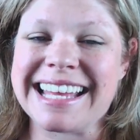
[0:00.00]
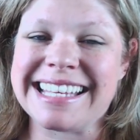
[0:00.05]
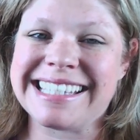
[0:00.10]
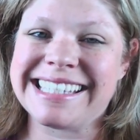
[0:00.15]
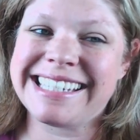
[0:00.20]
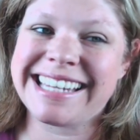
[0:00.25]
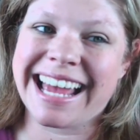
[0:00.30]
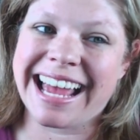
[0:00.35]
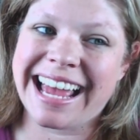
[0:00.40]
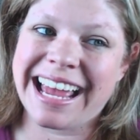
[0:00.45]

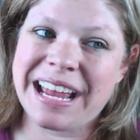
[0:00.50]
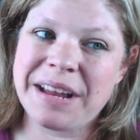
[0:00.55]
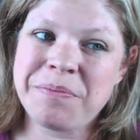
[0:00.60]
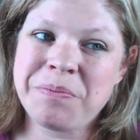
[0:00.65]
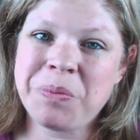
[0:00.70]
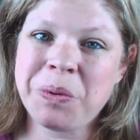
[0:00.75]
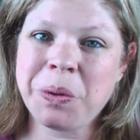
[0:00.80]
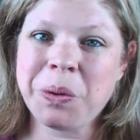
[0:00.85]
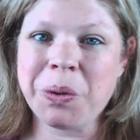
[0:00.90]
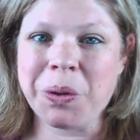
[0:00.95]
as
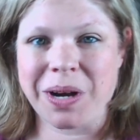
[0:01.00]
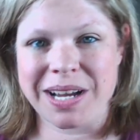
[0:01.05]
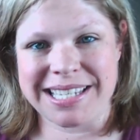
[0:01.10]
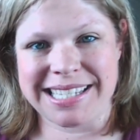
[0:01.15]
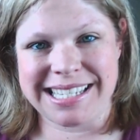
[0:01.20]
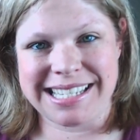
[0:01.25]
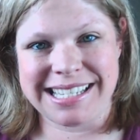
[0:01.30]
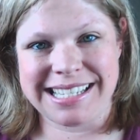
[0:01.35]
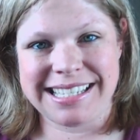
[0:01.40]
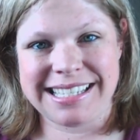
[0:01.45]
time
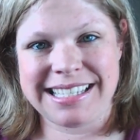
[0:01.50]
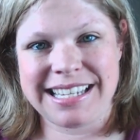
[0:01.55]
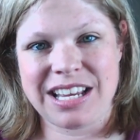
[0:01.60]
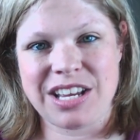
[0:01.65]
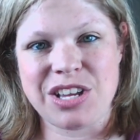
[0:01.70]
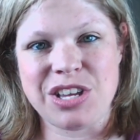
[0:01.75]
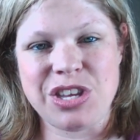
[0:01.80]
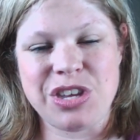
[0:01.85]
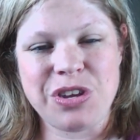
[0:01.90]
progresses,